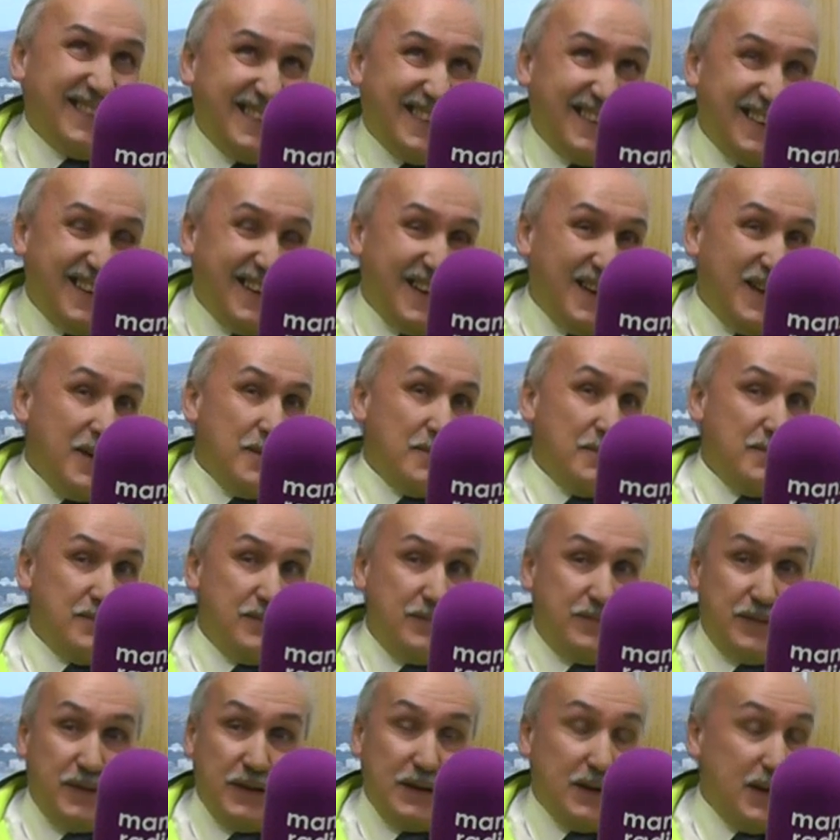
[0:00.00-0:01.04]

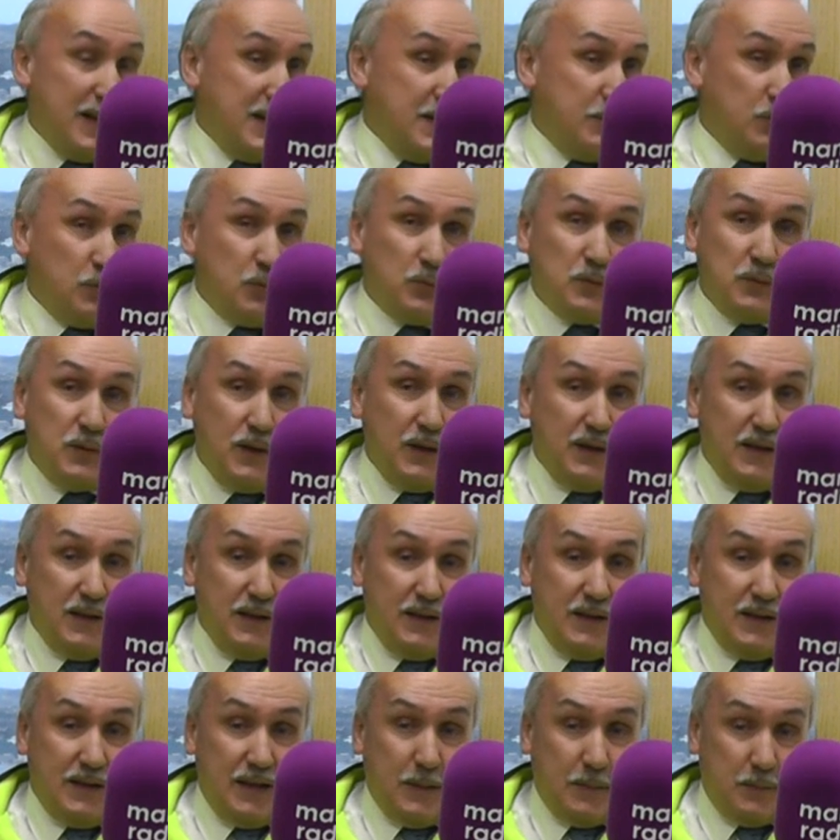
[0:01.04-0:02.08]
fit and able
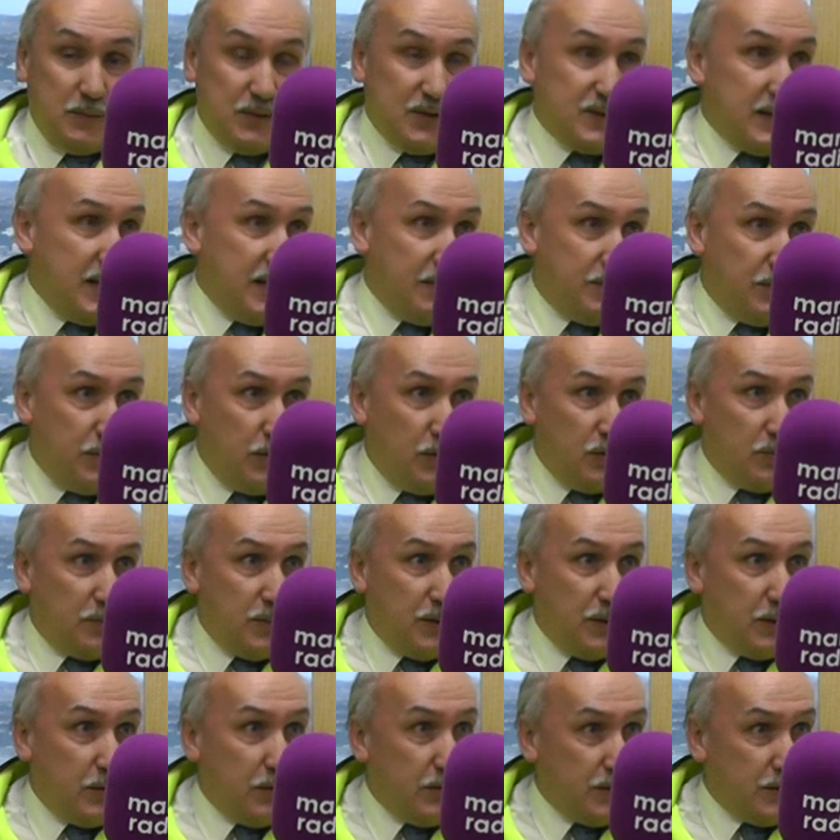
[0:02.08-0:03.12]
to stand for long
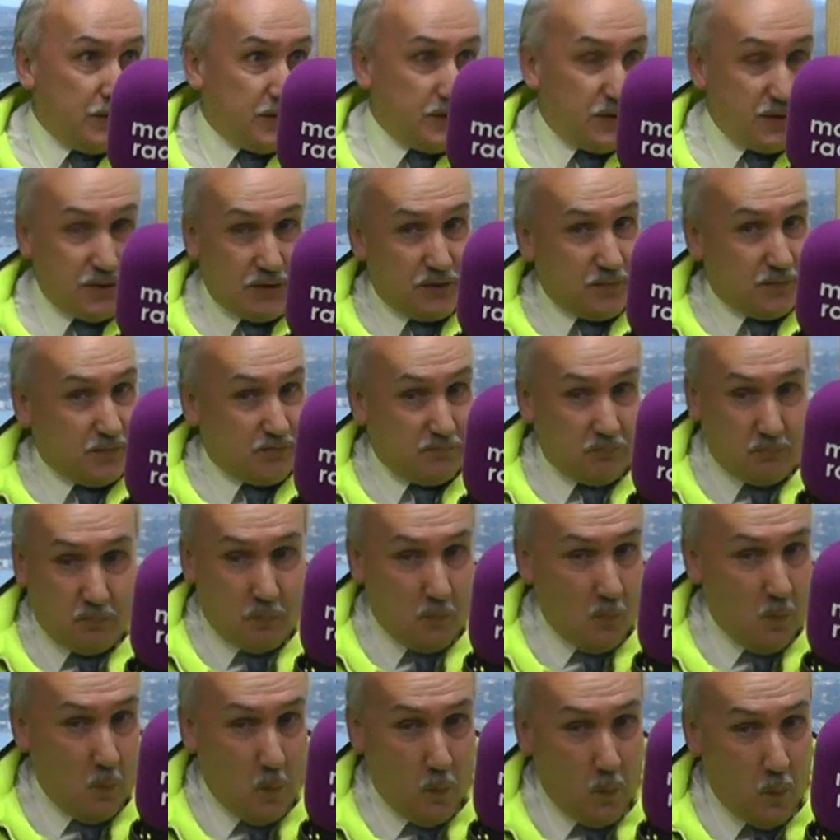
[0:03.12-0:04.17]
periods,
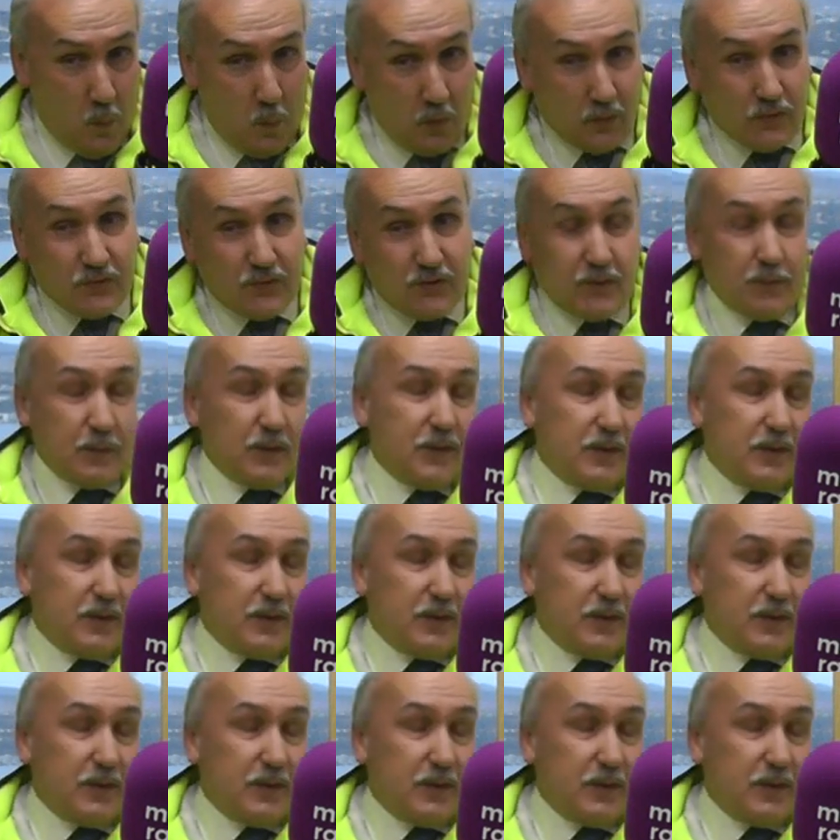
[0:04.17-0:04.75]
wants to be